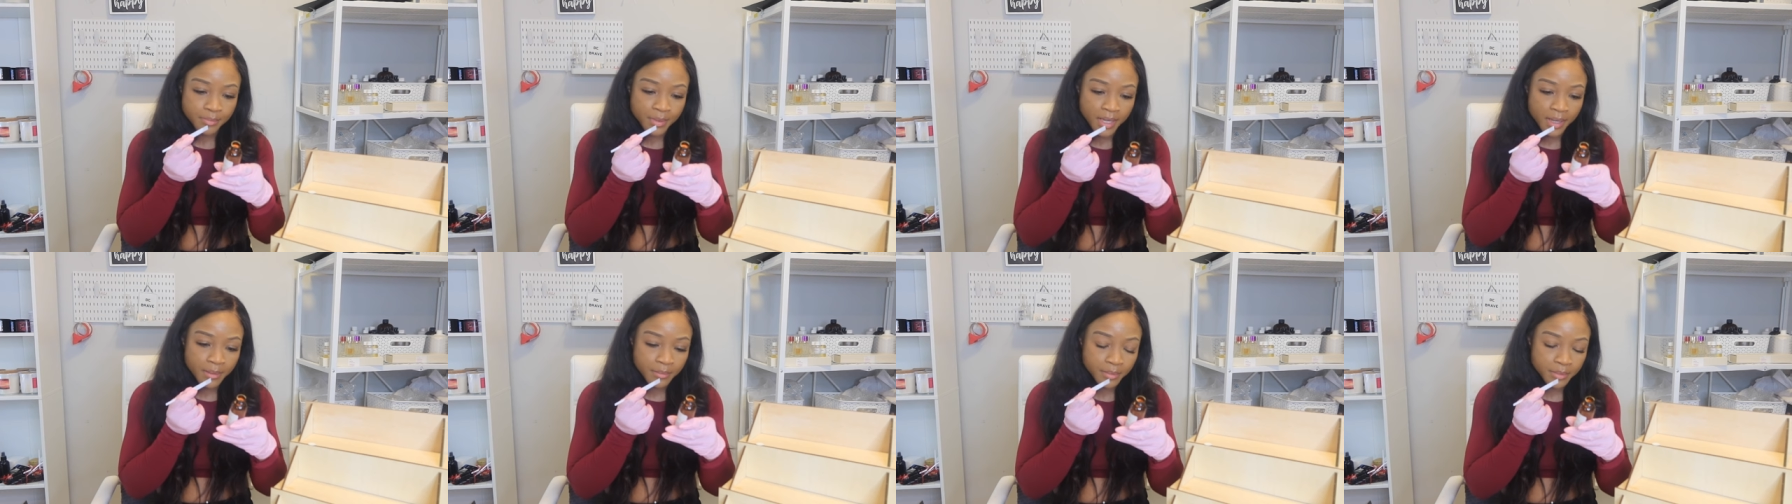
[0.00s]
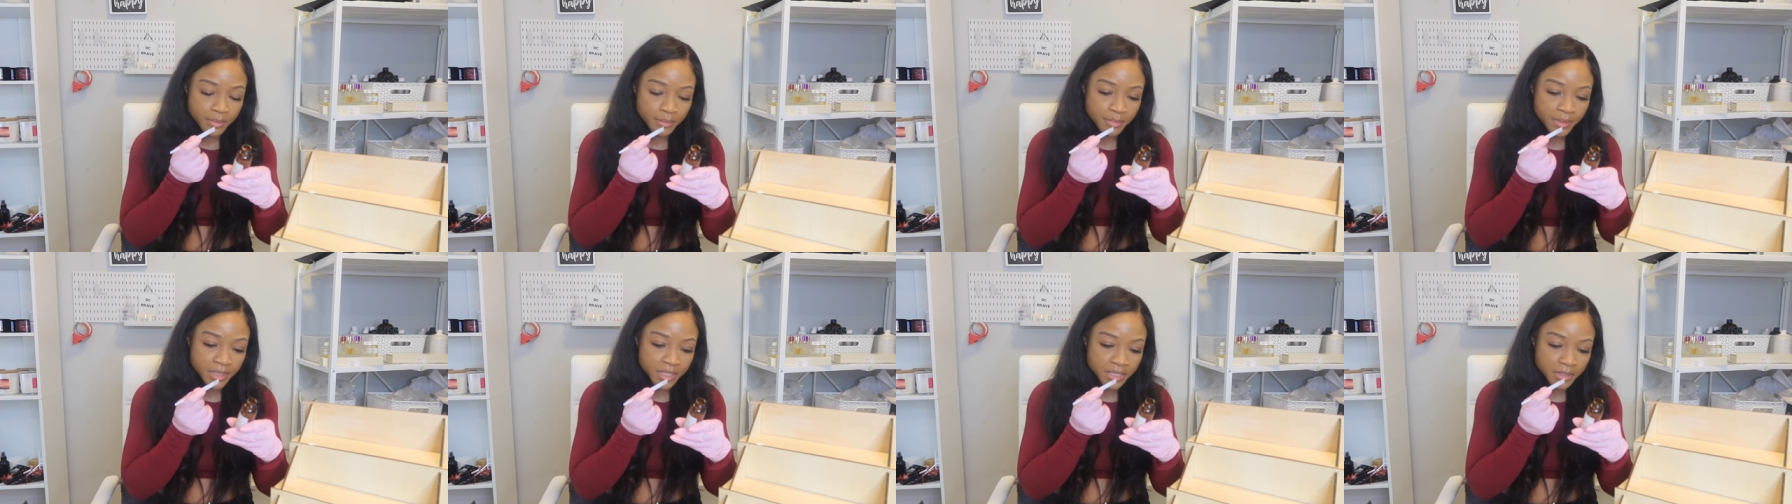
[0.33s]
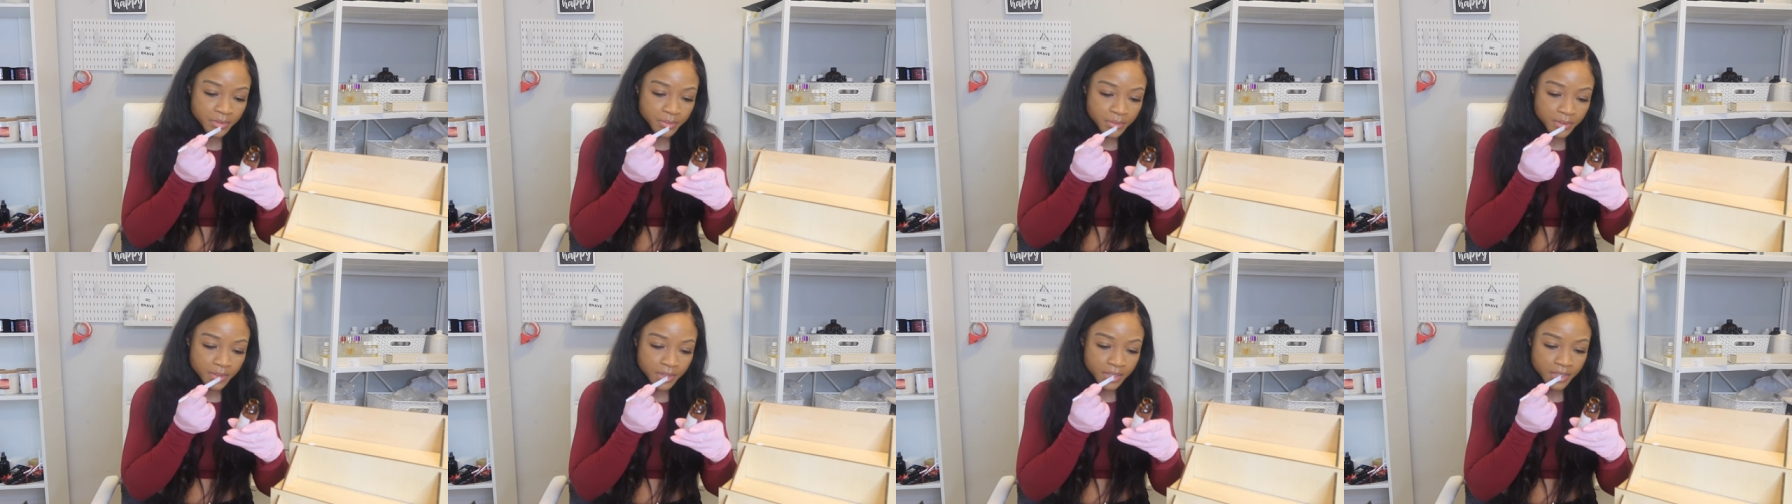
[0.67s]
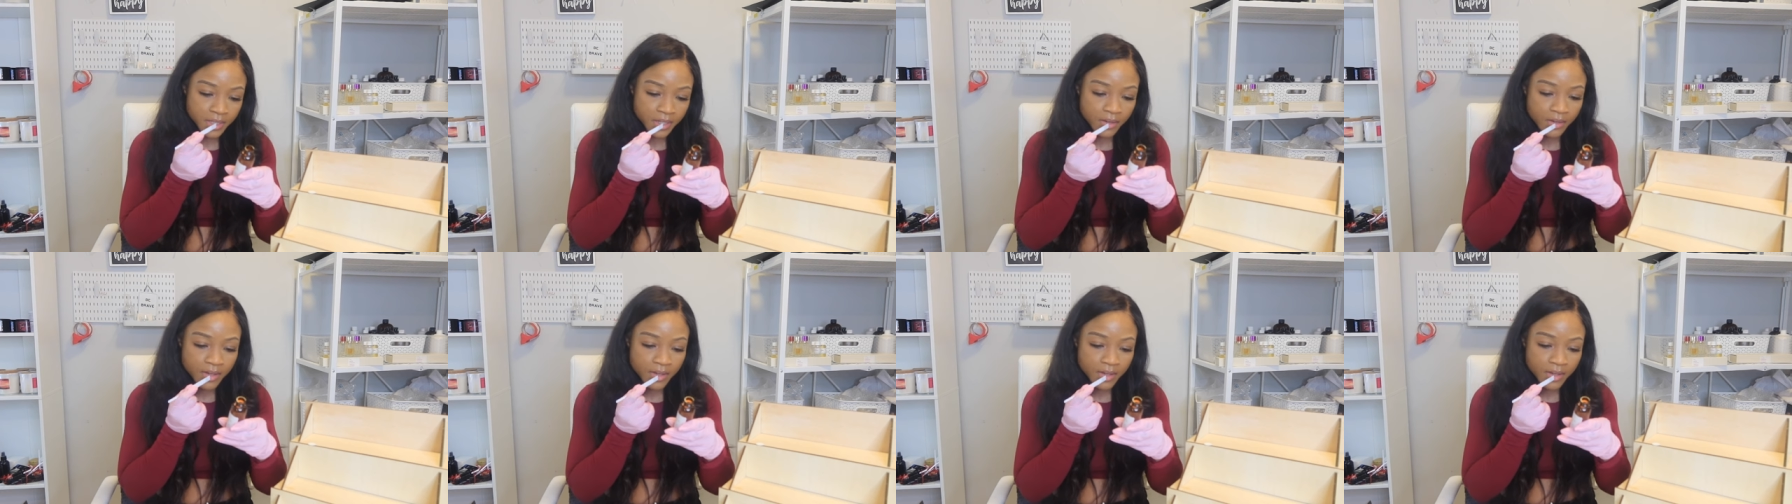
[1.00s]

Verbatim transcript: bamboo wood.